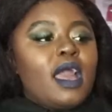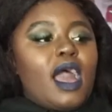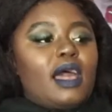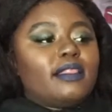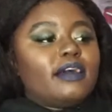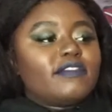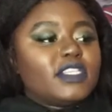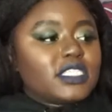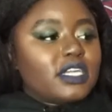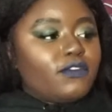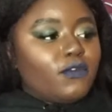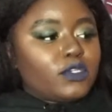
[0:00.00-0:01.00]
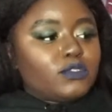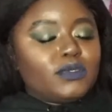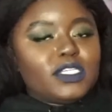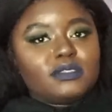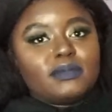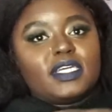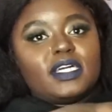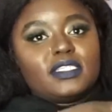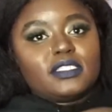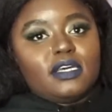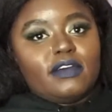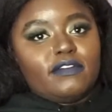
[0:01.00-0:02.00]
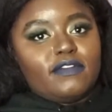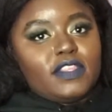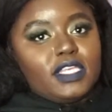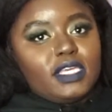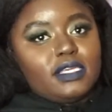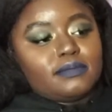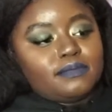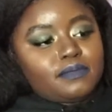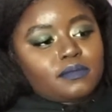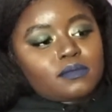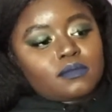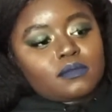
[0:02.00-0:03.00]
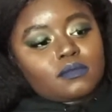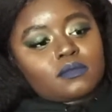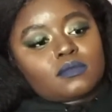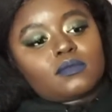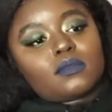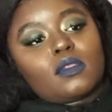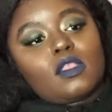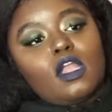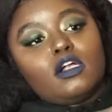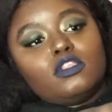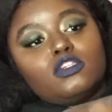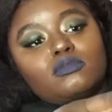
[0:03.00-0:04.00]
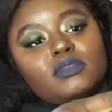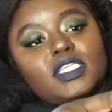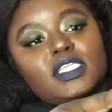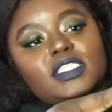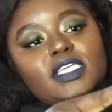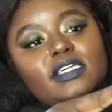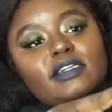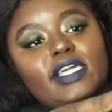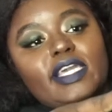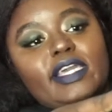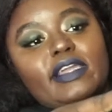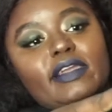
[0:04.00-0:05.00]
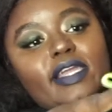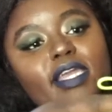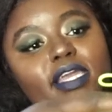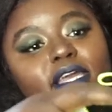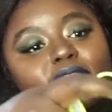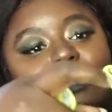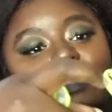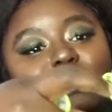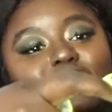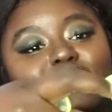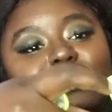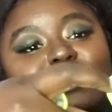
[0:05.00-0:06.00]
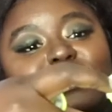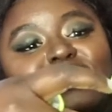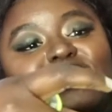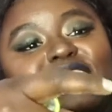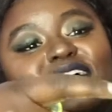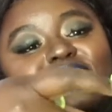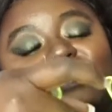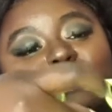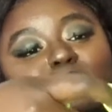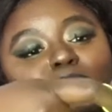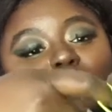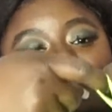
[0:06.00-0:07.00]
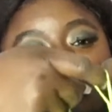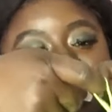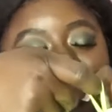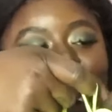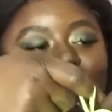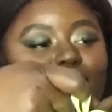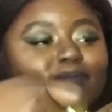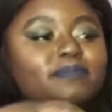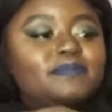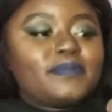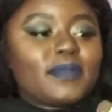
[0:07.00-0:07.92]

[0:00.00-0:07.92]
I love these Air Force Ones because of the loop detail here in the pull tab.